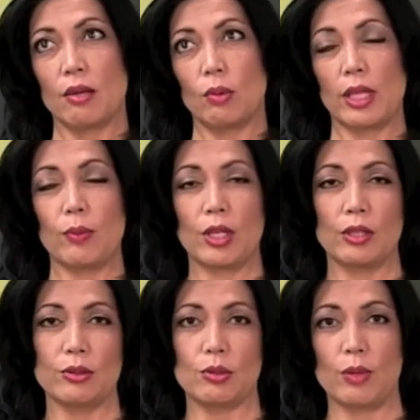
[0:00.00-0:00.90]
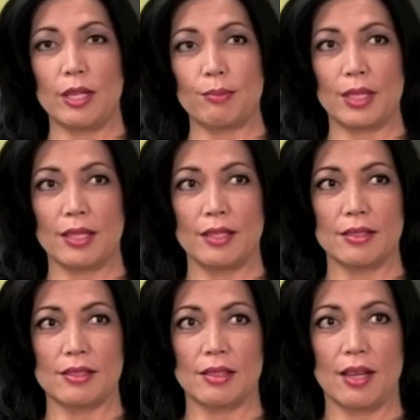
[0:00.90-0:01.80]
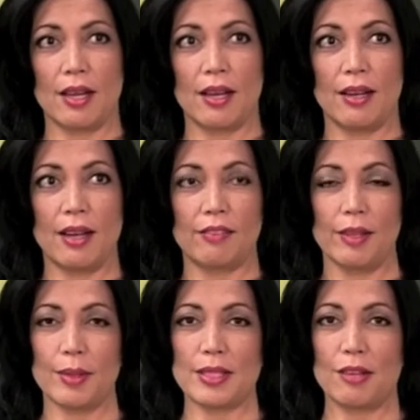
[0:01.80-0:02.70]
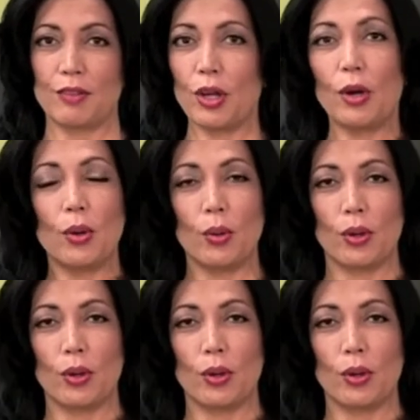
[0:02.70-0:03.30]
well, I want to lose weight because I've let myself go